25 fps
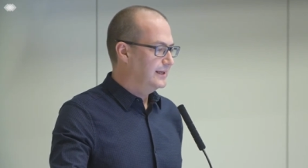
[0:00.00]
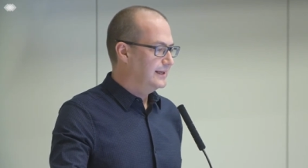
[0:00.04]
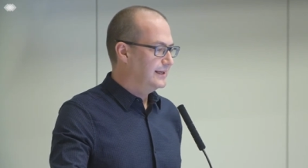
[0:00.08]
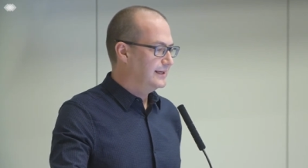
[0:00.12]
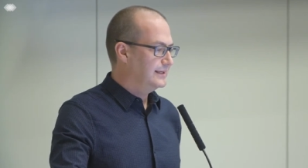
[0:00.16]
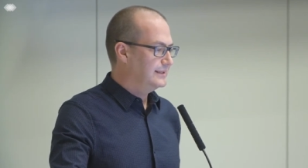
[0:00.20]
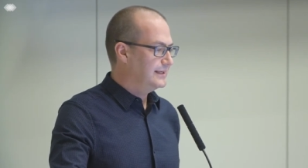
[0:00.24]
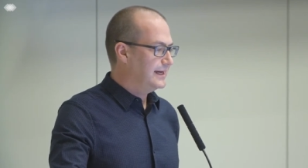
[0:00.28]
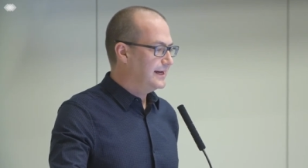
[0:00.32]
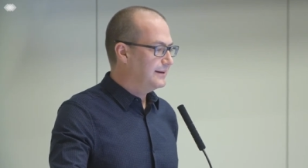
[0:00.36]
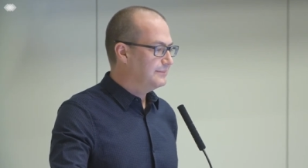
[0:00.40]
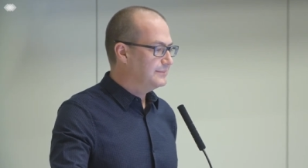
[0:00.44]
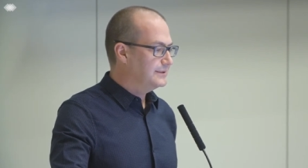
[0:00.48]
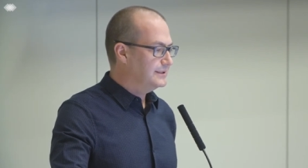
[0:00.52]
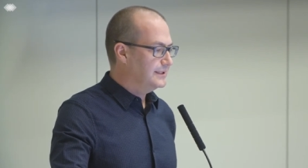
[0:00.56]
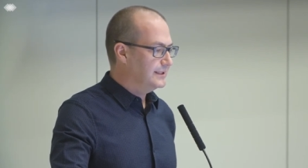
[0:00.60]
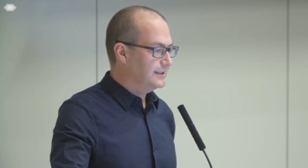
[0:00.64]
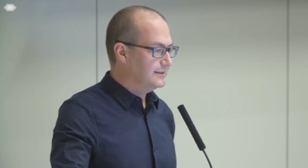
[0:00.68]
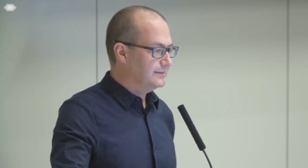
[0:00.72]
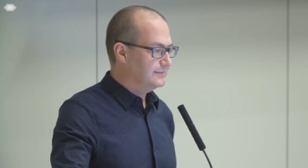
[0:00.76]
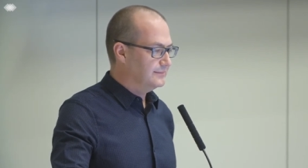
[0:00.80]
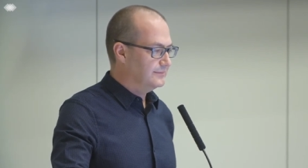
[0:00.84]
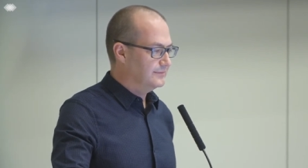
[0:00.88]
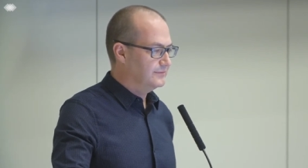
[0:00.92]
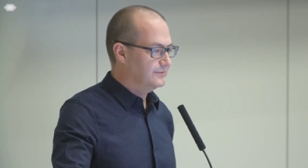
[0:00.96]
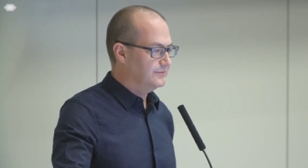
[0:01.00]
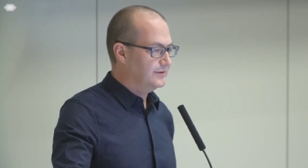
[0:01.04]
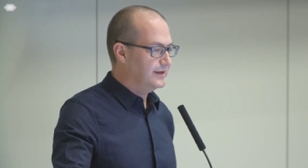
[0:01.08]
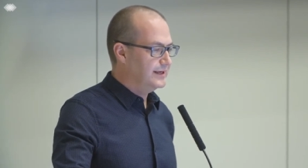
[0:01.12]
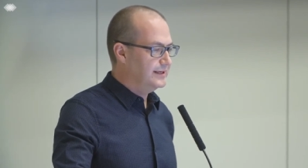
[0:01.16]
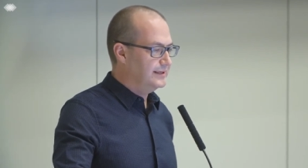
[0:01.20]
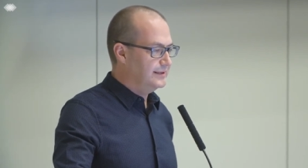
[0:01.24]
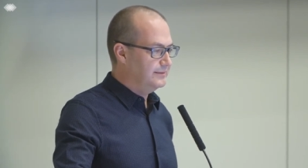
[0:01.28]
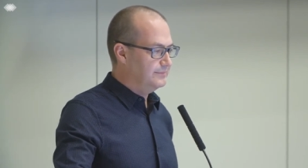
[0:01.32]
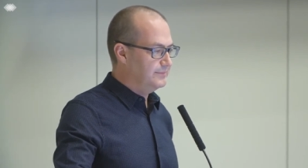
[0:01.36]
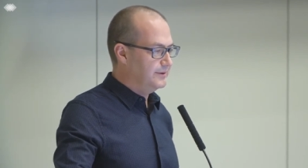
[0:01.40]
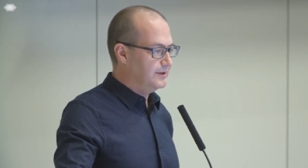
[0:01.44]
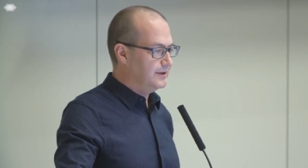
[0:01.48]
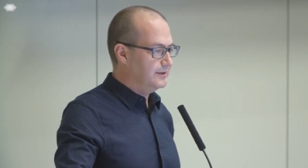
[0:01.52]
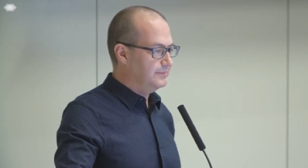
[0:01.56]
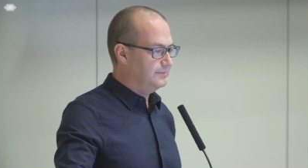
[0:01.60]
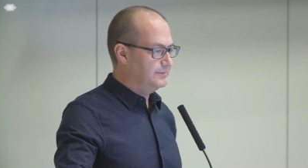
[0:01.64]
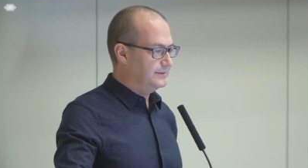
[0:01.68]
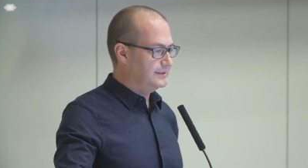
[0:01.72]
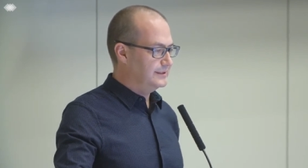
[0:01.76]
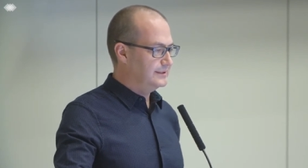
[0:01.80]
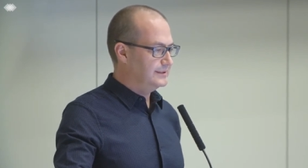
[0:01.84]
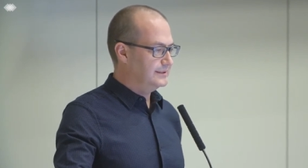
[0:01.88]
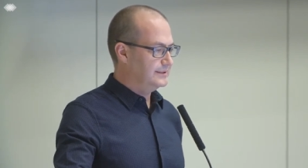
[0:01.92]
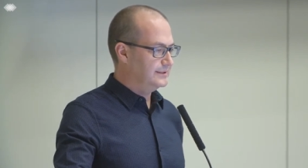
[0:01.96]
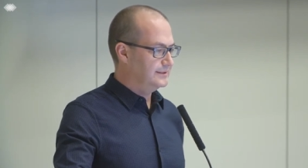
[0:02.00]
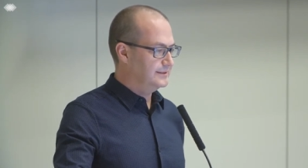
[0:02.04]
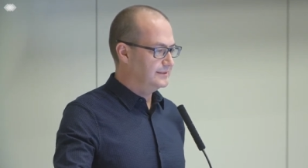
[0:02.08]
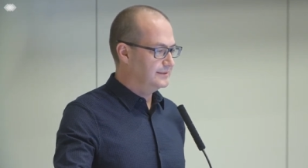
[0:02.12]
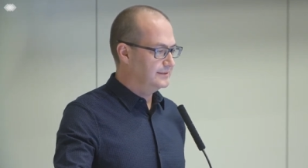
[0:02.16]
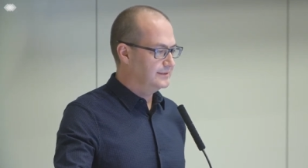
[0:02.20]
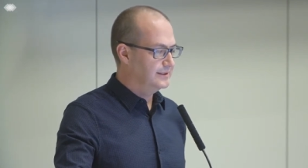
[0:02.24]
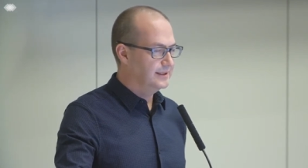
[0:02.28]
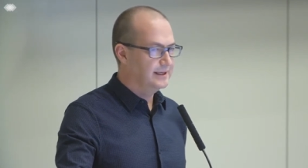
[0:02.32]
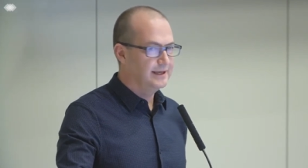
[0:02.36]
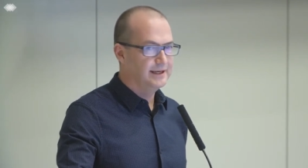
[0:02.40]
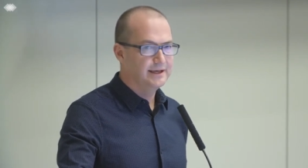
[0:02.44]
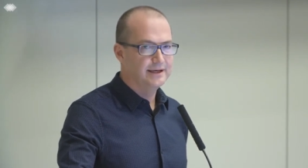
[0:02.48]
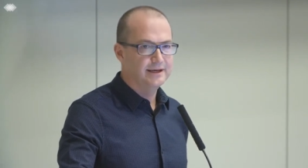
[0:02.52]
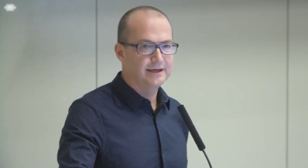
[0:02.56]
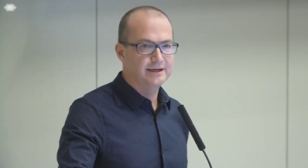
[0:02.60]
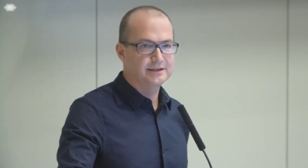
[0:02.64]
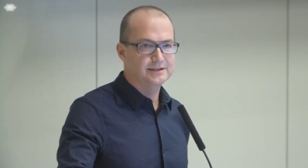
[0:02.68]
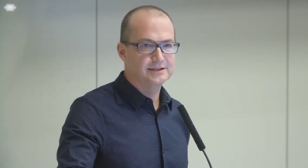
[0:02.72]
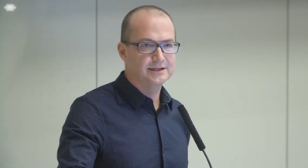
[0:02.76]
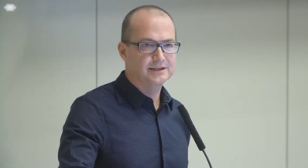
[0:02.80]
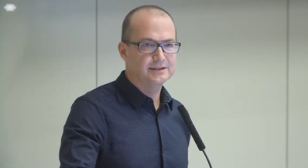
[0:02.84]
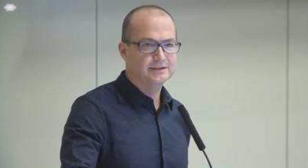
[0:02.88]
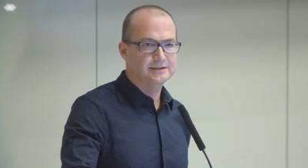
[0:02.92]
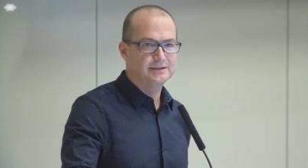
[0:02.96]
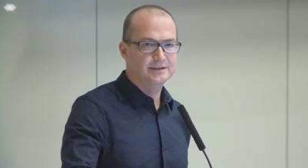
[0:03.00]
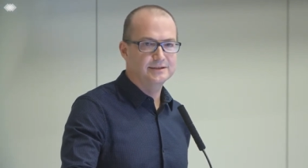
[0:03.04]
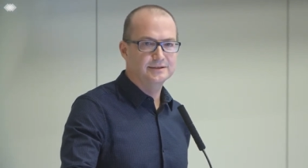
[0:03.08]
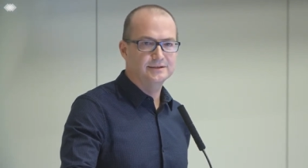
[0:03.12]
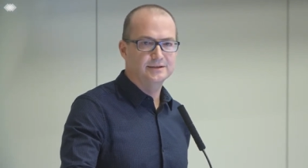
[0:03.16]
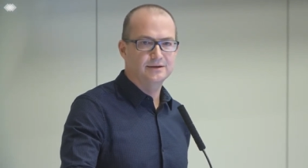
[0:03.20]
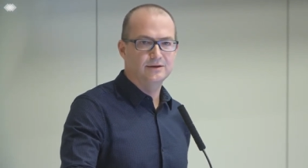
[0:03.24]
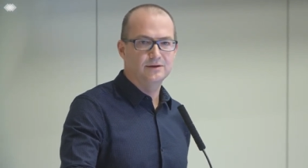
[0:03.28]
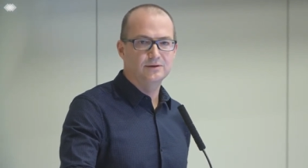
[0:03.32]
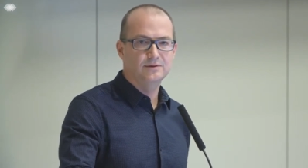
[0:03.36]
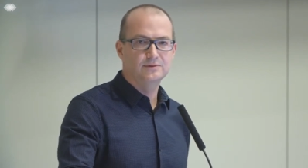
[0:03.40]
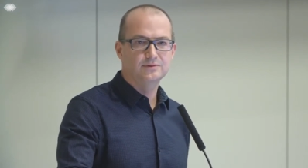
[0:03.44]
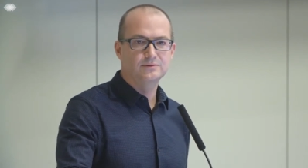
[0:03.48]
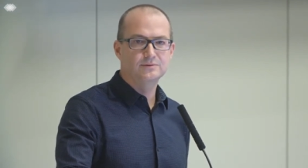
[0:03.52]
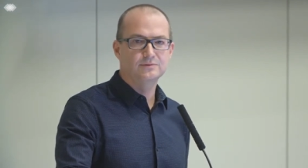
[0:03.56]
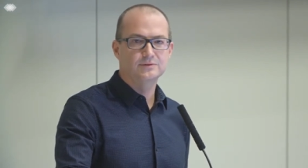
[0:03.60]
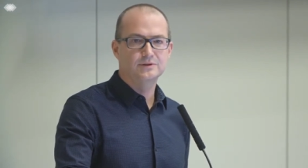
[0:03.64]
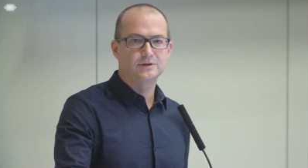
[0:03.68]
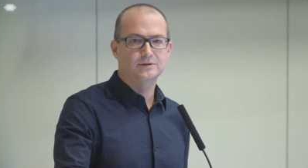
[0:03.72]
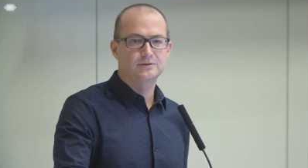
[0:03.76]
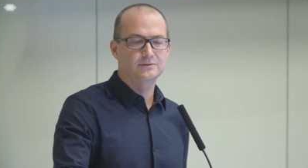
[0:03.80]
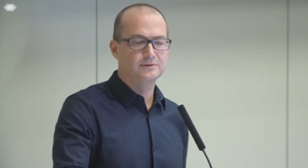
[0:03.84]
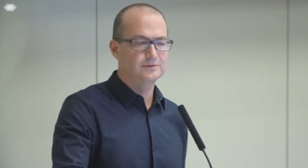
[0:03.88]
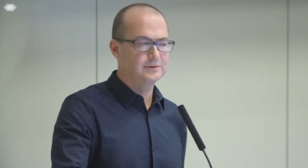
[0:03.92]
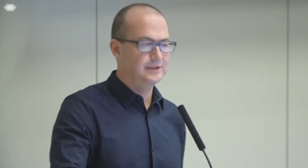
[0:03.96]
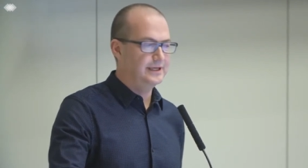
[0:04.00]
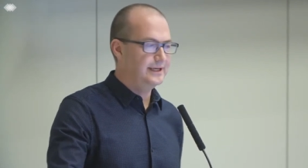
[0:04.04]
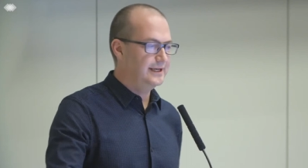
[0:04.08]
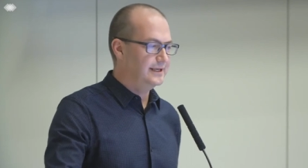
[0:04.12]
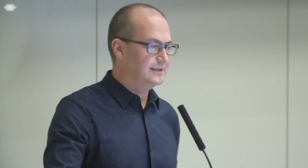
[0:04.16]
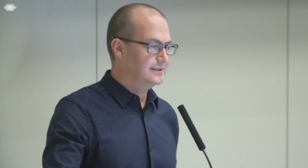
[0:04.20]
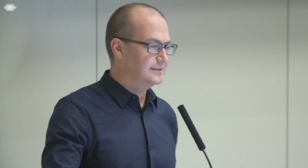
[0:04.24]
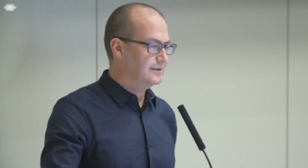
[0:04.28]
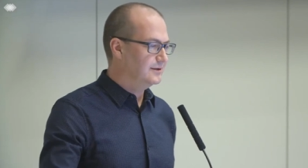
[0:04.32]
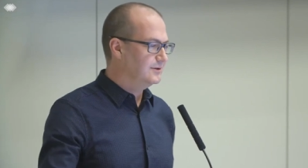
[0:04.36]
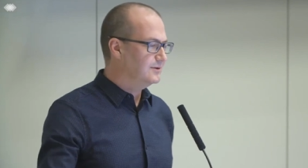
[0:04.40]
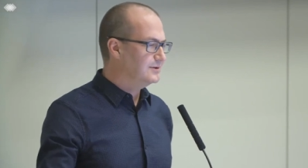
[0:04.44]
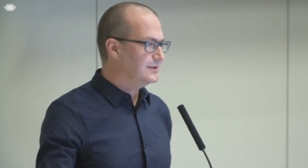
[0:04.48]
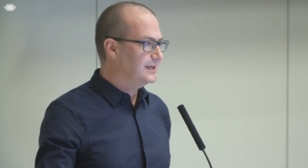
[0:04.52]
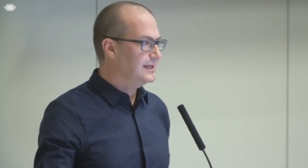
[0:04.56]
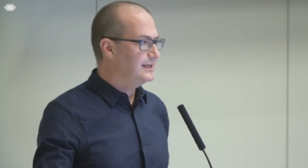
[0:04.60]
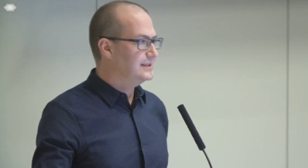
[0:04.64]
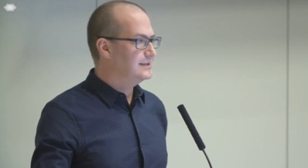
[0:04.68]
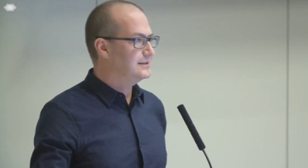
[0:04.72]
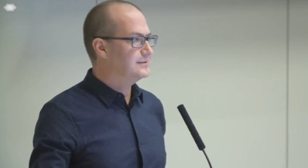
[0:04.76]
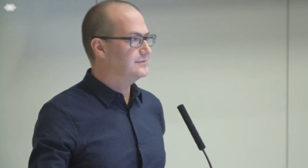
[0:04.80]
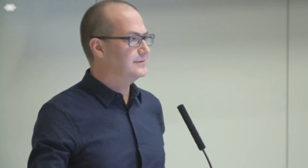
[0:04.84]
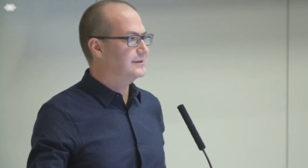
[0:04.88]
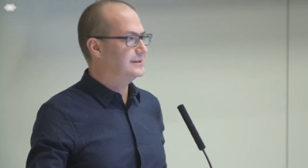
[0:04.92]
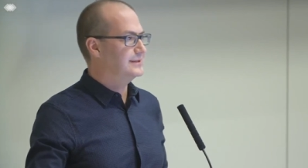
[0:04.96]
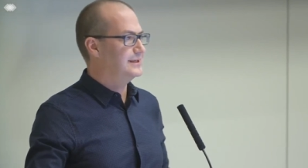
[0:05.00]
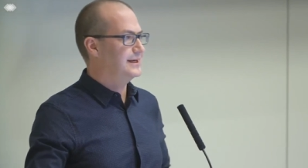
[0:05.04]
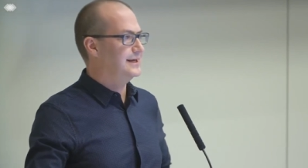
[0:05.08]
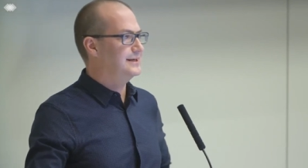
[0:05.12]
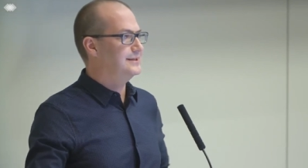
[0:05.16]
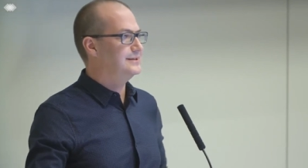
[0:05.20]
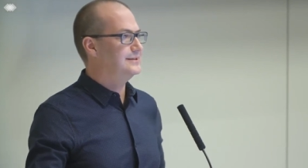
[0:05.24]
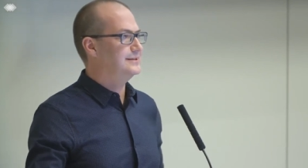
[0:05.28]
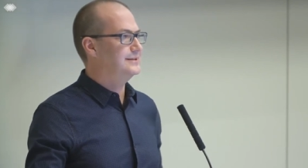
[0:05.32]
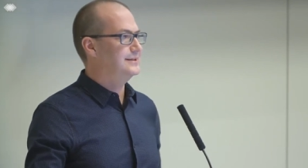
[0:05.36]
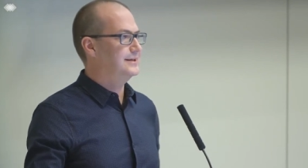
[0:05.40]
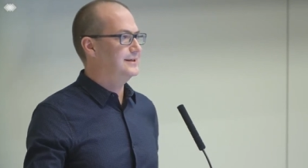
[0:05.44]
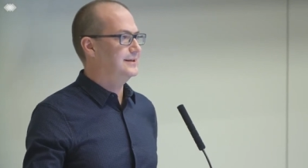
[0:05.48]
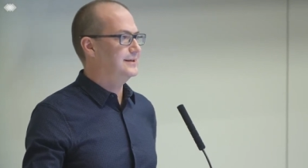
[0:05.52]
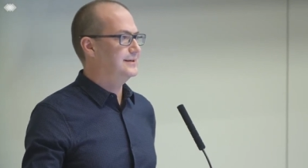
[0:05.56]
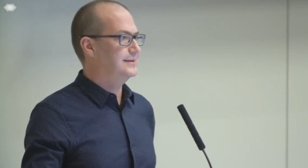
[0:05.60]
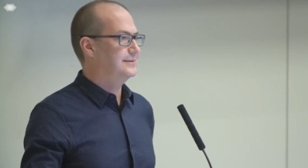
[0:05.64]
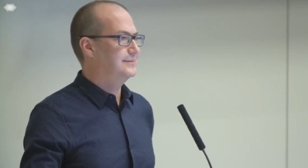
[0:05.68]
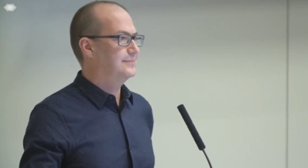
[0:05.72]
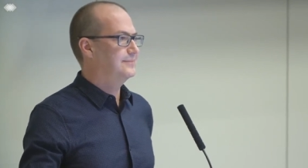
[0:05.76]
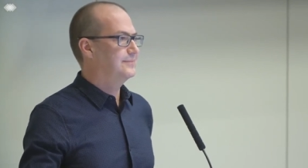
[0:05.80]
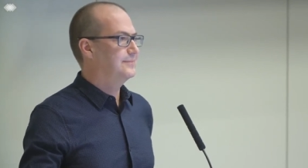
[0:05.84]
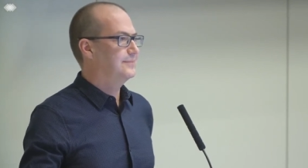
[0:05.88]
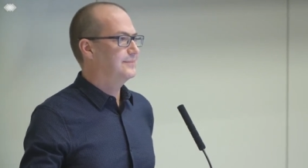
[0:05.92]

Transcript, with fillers: adapting, finding purpose, adjusting to old, old age. Old age is fantastic